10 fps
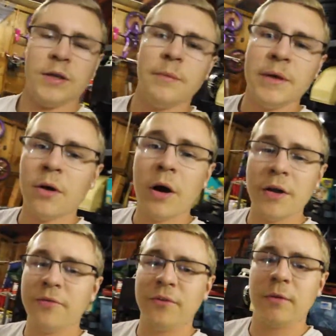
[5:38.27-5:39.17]
and let me know how
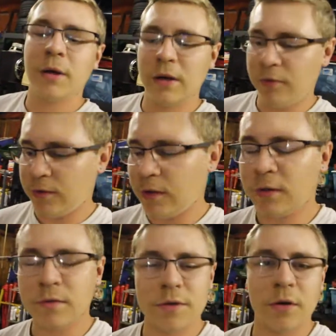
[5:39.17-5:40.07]
you feel about
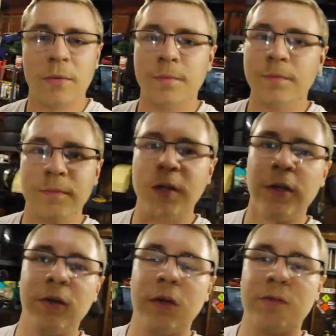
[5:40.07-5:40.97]
everything. So
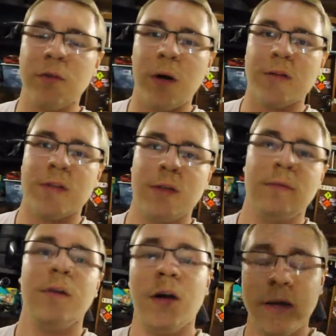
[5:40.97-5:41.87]
thank you guys for watching
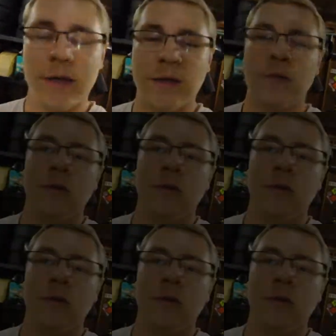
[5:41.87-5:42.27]
again.